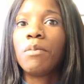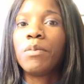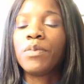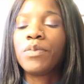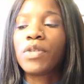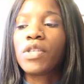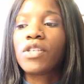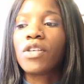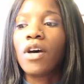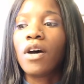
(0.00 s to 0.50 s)

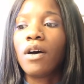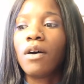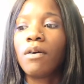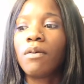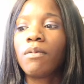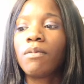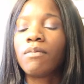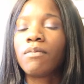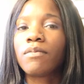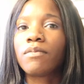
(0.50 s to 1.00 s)

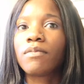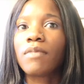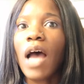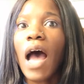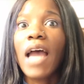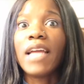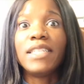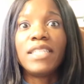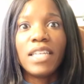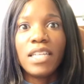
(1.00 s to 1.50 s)
So
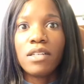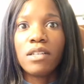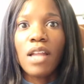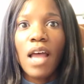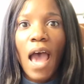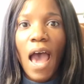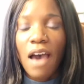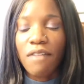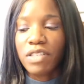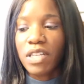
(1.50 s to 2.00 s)
I didn't
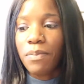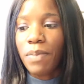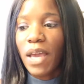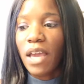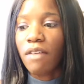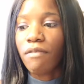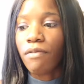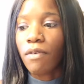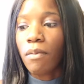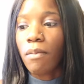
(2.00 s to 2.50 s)
have to
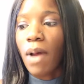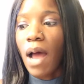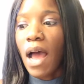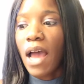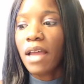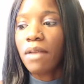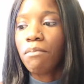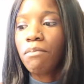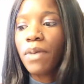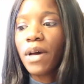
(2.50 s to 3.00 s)
pay for
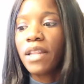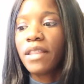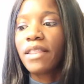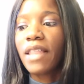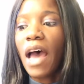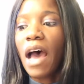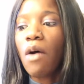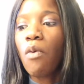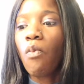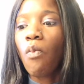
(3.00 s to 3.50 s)
mine, but
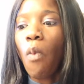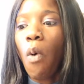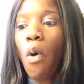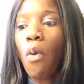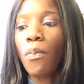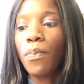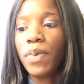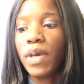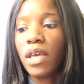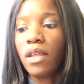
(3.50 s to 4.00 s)
that
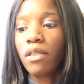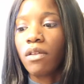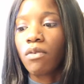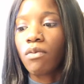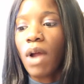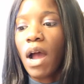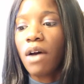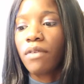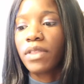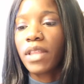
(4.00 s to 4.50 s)
won't be the
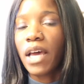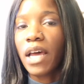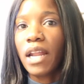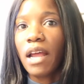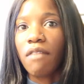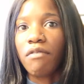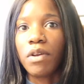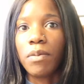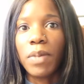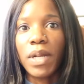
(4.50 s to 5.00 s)
route that
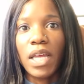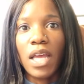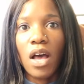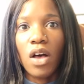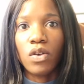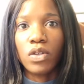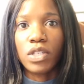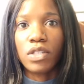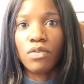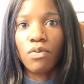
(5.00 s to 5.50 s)
everybody
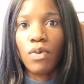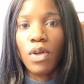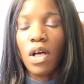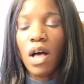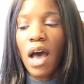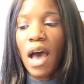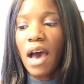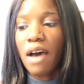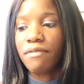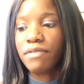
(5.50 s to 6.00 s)
else
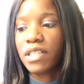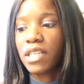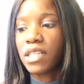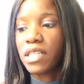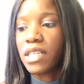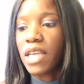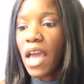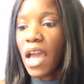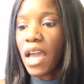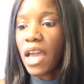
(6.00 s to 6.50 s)
will have to
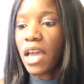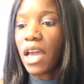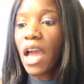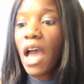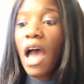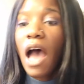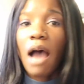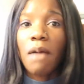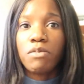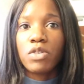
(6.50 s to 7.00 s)
take.
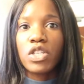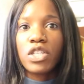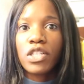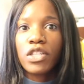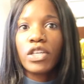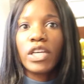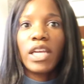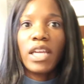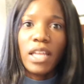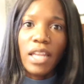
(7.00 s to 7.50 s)
I'm just
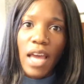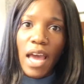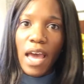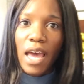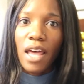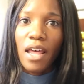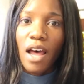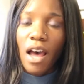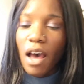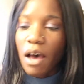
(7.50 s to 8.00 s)
looking
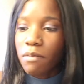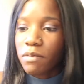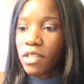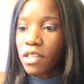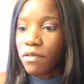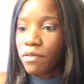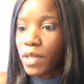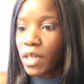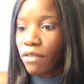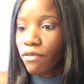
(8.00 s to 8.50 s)
at
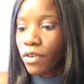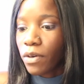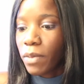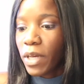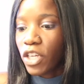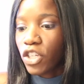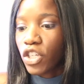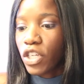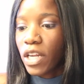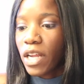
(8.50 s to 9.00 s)
some
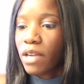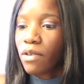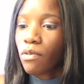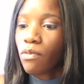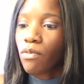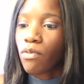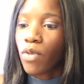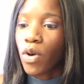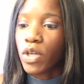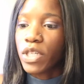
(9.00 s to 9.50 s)
information I
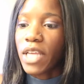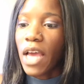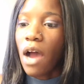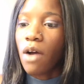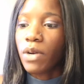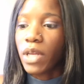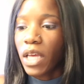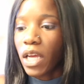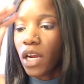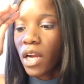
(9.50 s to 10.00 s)
wrote
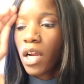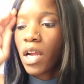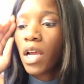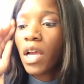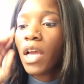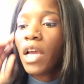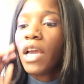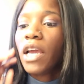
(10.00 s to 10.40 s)
down here.